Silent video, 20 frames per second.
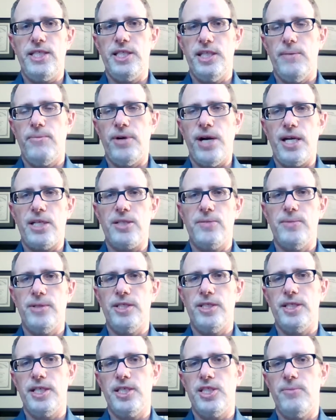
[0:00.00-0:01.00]
approximately
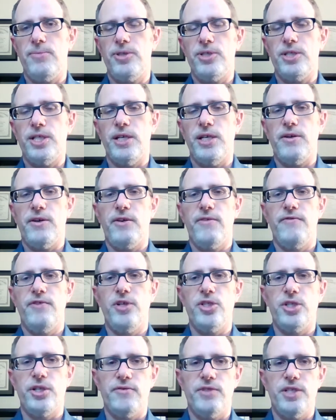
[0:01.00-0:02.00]
60% of
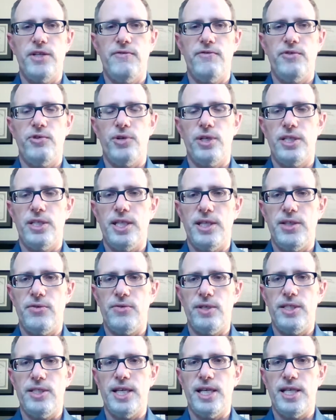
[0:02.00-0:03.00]
conversion of T4 to
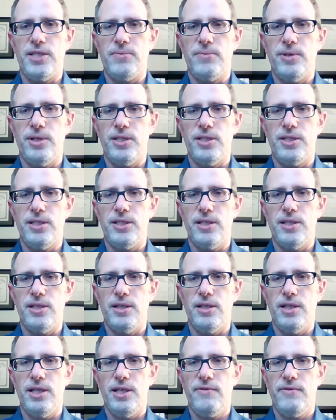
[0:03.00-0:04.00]
T3 takes place in the
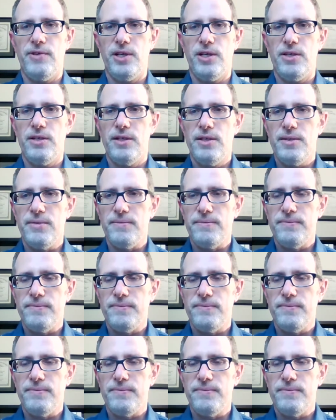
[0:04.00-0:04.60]
liver,